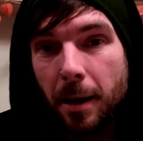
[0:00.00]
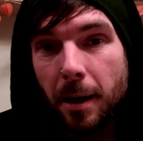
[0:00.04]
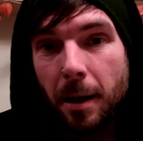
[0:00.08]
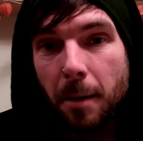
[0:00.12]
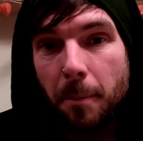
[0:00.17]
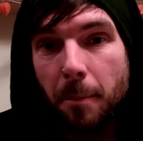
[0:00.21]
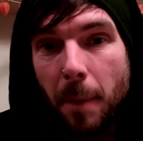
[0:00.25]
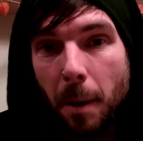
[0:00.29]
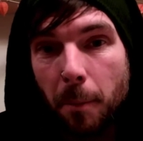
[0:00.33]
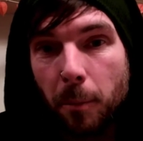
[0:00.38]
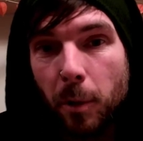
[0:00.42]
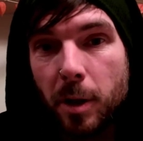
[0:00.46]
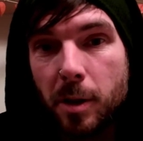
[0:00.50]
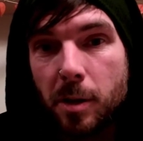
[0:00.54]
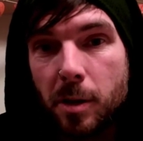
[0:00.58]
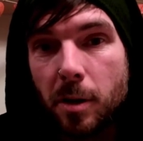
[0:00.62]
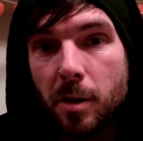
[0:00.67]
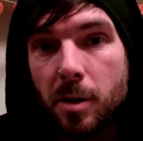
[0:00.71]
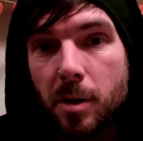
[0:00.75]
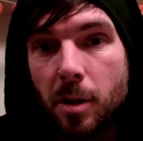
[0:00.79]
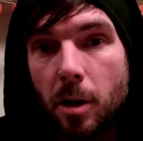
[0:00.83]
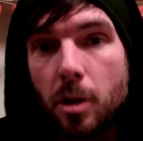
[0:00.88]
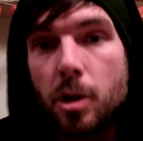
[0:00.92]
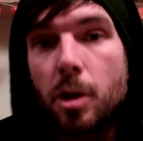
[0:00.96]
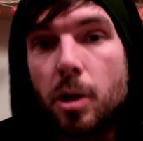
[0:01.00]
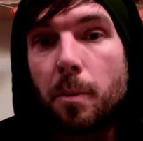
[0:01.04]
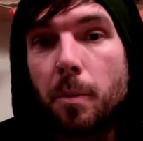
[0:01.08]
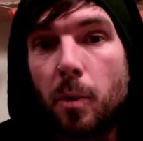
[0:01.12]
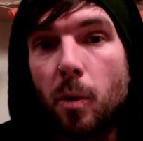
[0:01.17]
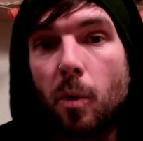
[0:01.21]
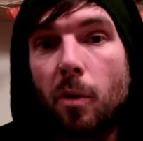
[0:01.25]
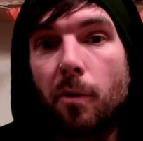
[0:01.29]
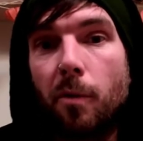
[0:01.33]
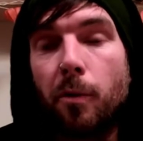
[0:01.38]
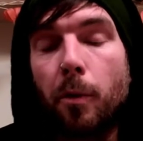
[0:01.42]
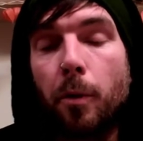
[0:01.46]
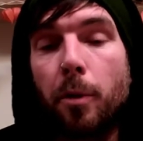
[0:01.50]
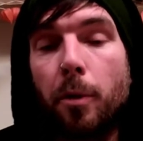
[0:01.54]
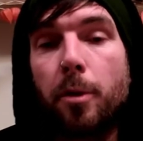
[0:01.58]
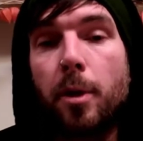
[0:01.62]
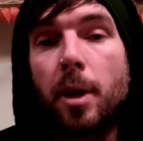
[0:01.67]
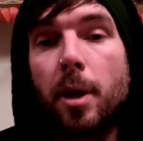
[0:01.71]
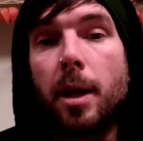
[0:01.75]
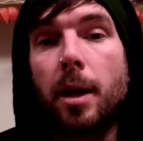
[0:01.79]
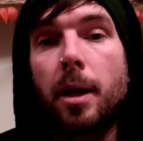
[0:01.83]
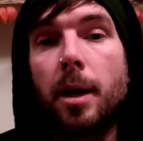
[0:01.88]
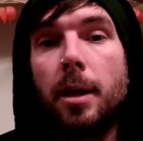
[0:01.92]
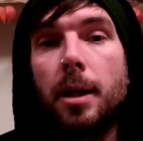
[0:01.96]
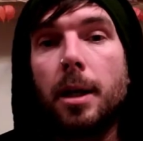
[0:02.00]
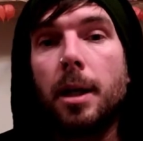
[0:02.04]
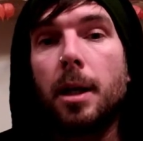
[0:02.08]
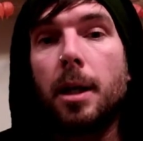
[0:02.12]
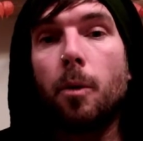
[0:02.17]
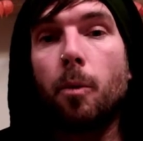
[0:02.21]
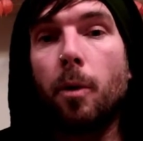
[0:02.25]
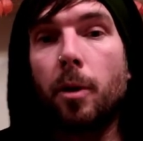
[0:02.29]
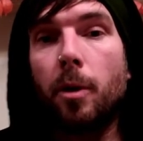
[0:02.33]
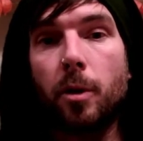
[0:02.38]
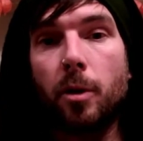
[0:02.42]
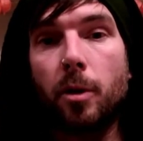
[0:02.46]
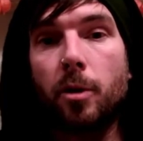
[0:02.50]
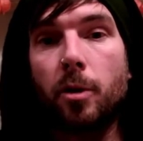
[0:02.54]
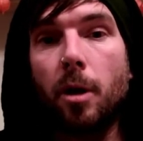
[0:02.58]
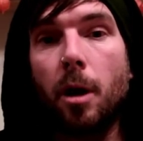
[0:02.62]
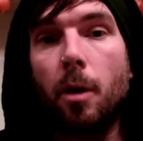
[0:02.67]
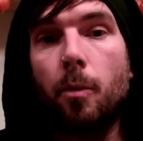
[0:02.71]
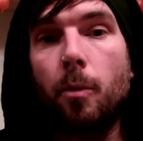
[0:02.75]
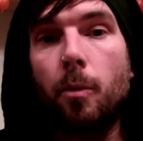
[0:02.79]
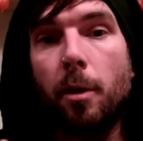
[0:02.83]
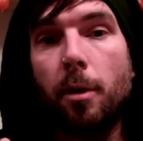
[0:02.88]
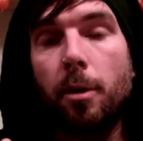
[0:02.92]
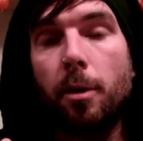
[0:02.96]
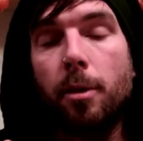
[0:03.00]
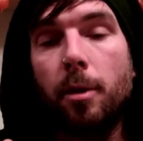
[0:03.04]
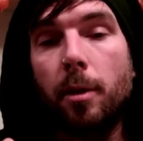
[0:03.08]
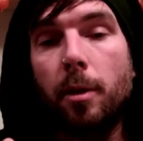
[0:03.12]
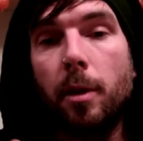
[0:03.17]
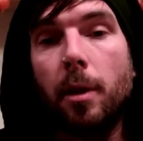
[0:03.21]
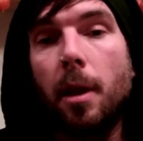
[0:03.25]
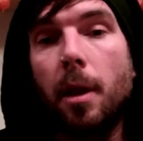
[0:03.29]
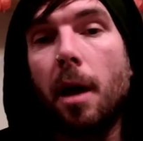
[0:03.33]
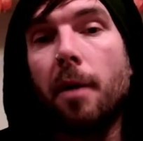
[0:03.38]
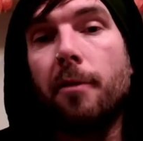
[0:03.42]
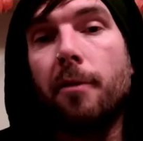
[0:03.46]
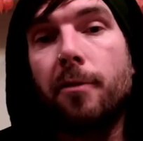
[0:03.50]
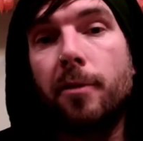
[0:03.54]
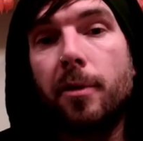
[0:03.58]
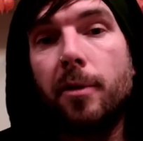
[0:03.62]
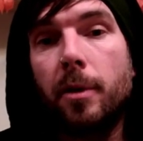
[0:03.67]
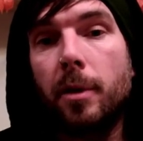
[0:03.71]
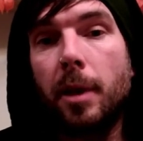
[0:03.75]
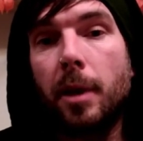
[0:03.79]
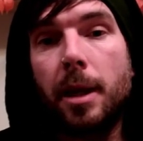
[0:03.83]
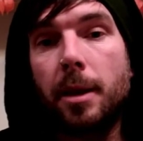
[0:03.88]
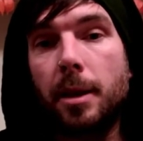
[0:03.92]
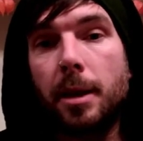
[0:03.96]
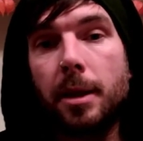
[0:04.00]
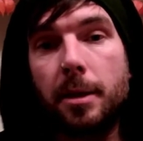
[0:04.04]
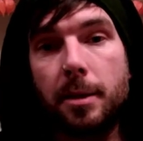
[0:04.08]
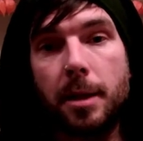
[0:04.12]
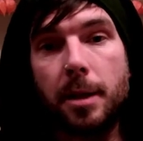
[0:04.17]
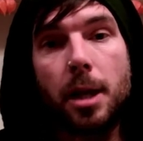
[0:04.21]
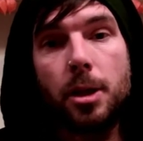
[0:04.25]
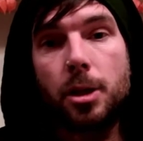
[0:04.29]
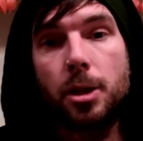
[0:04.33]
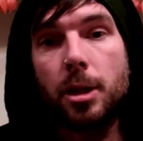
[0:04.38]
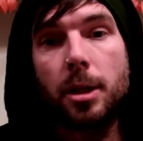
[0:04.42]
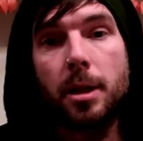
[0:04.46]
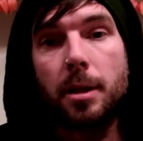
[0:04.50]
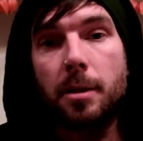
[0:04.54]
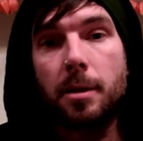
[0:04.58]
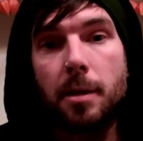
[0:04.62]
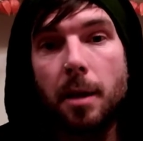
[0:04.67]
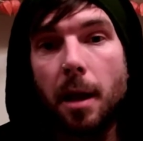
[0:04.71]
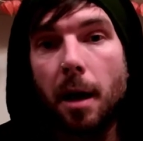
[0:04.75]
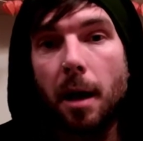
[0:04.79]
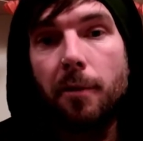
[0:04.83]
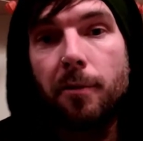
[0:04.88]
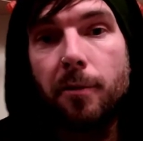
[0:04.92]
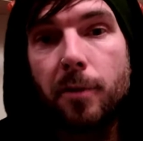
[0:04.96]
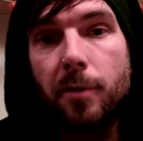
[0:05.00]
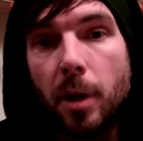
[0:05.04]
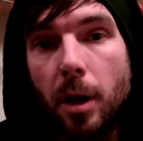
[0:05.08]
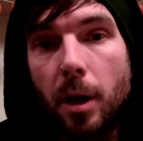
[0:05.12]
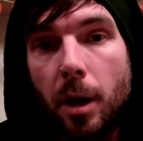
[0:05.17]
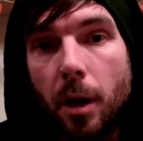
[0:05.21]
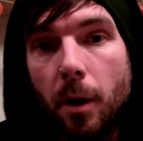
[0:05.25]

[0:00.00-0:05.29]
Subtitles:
Memories are such a beautiful thing when they're done with love. Like the intention is love.